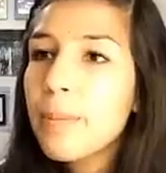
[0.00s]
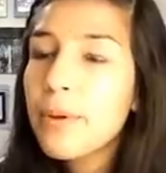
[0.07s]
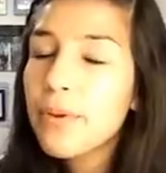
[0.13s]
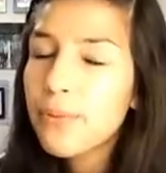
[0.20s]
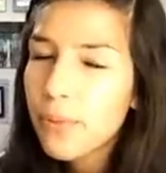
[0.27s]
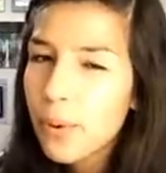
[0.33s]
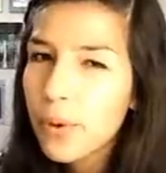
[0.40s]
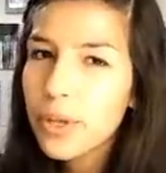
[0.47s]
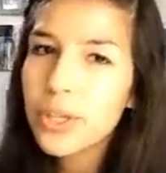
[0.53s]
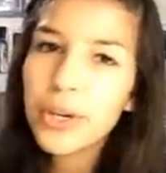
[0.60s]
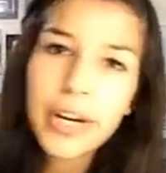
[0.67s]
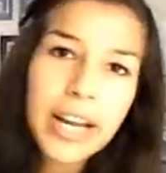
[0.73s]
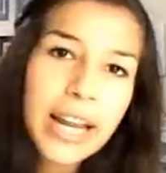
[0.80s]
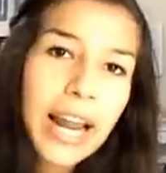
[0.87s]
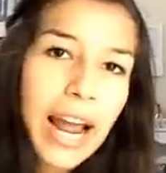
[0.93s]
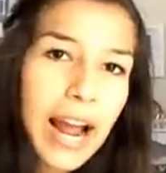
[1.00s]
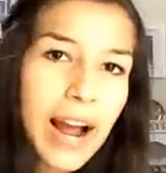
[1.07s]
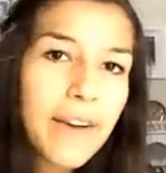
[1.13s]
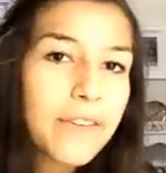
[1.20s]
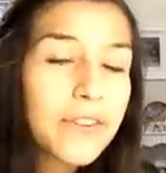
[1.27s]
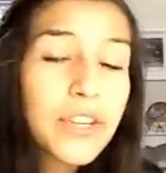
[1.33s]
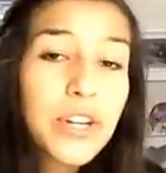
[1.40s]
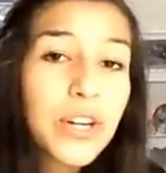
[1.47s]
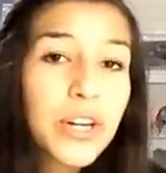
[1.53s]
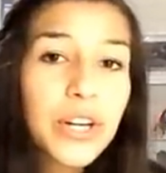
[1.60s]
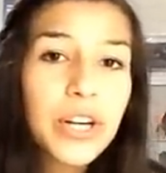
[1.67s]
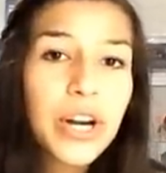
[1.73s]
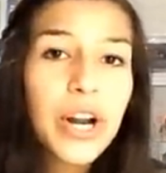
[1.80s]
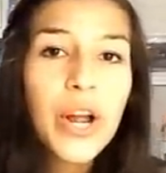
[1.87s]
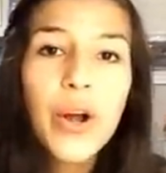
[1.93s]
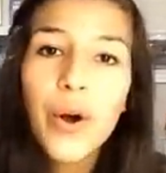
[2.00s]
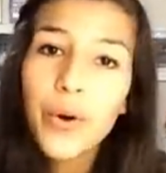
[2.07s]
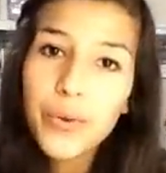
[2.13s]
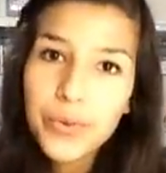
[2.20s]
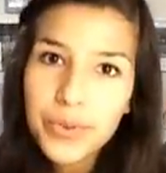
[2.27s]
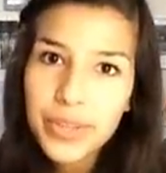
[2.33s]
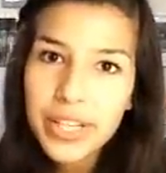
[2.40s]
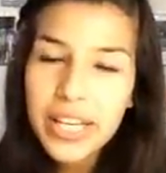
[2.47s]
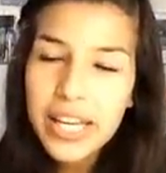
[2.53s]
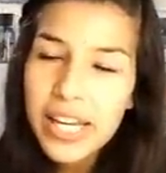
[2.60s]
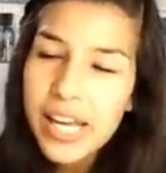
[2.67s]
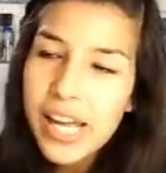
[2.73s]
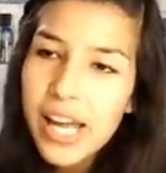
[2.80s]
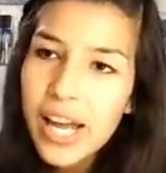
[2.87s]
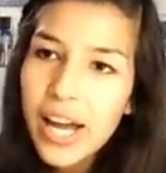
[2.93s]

before, during, and after, hopefully.